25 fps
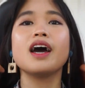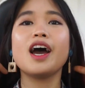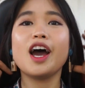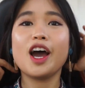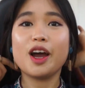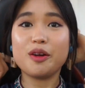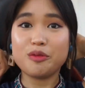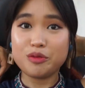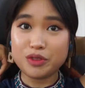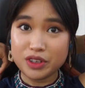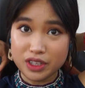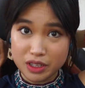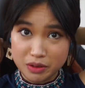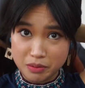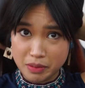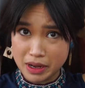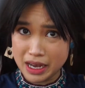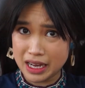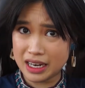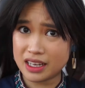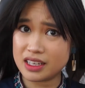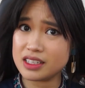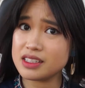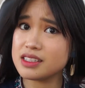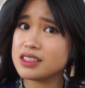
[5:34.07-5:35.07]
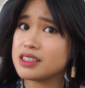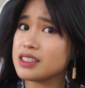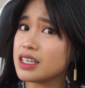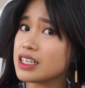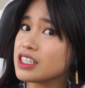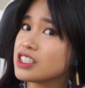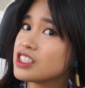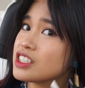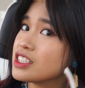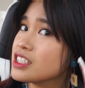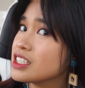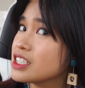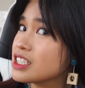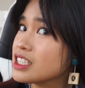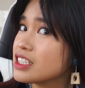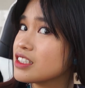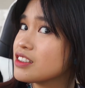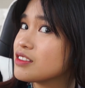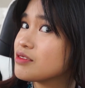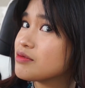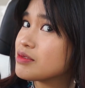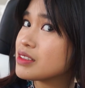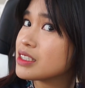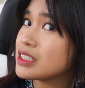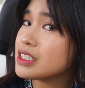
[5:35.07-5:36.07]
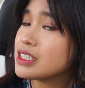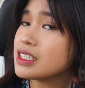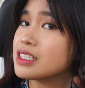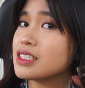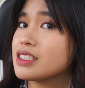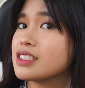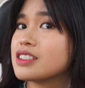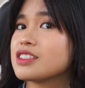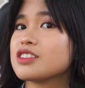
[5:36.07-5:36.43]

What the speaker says: I'm really bad at sectioning my hair,